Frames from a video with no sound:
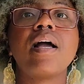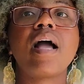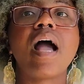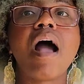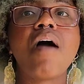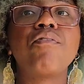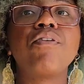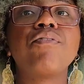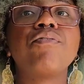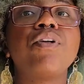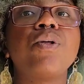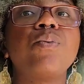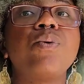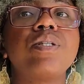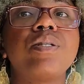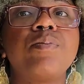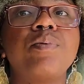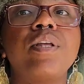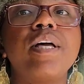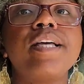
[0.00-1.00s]
Africville was
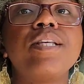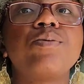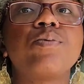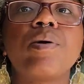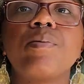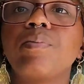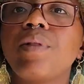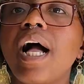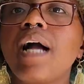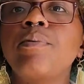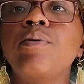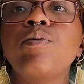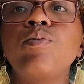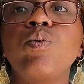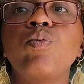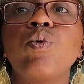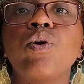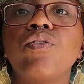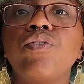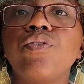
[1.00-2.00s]
a place where Black people
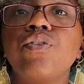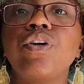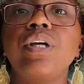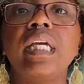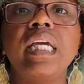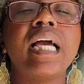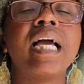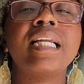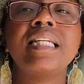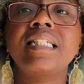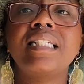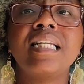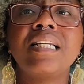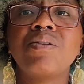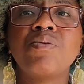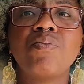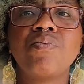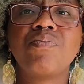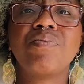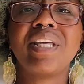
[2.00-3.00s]
were free and
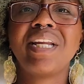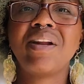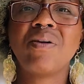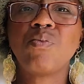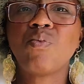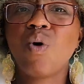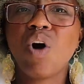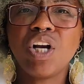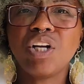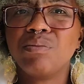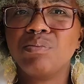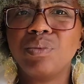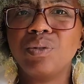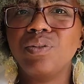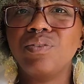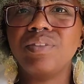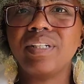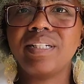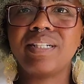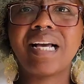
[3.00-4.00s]
didn't they didn't want to
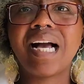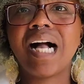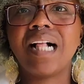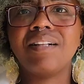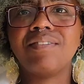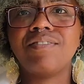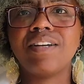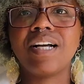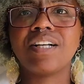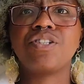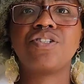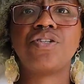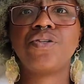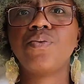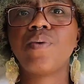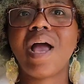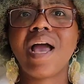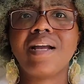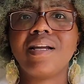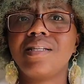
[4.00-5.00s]
move into Halifax to
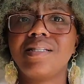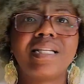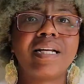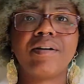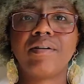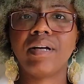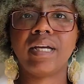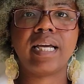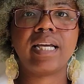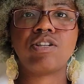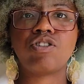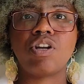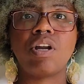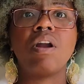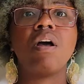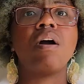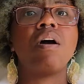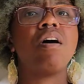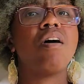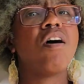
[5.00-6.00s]
end segregation
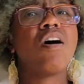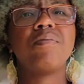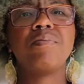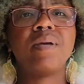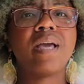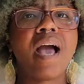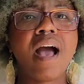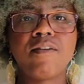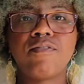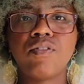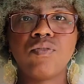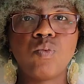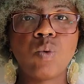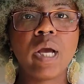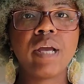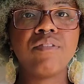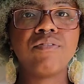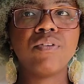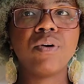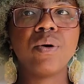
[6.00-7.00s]
on behalf of
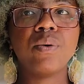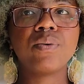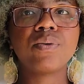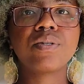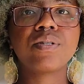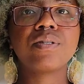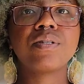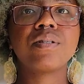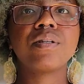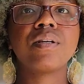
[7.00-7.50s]
white folks.